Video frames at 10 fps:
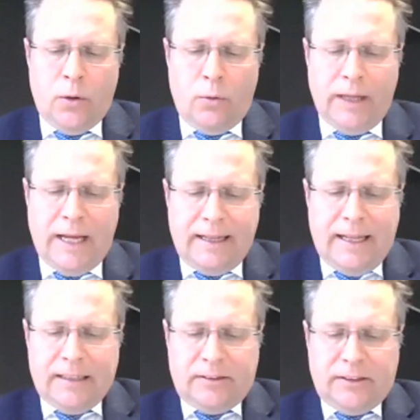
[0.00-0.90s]
well, that
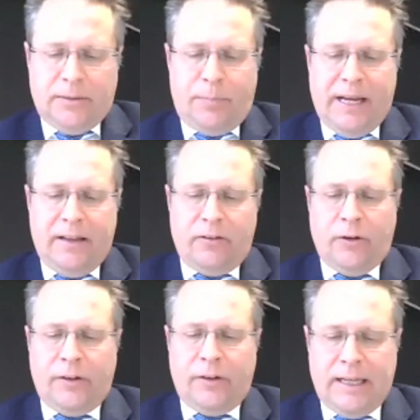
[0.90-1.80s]
largely depends
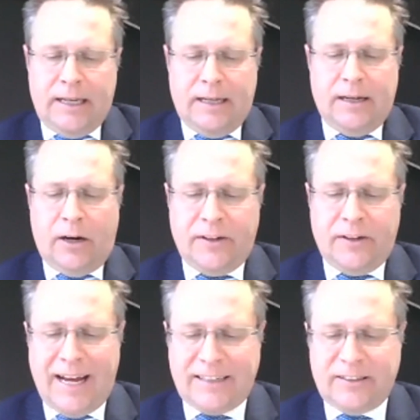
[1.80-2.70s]
on the
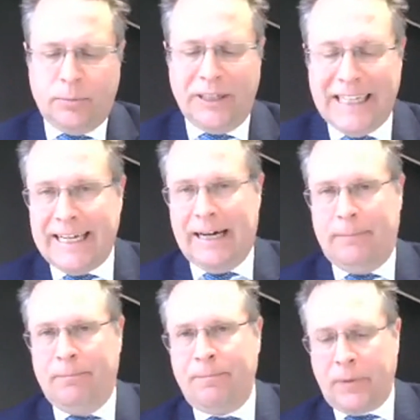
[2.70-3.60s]
taxable
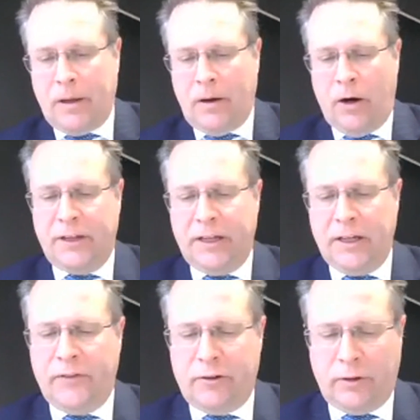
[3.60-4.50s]
income of the
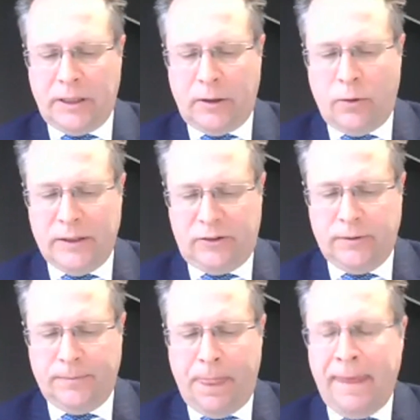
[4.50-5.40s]
individual in
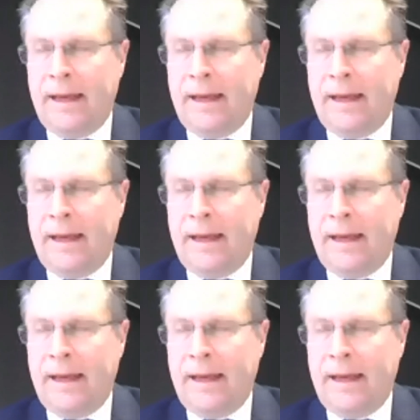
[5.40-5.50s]
question.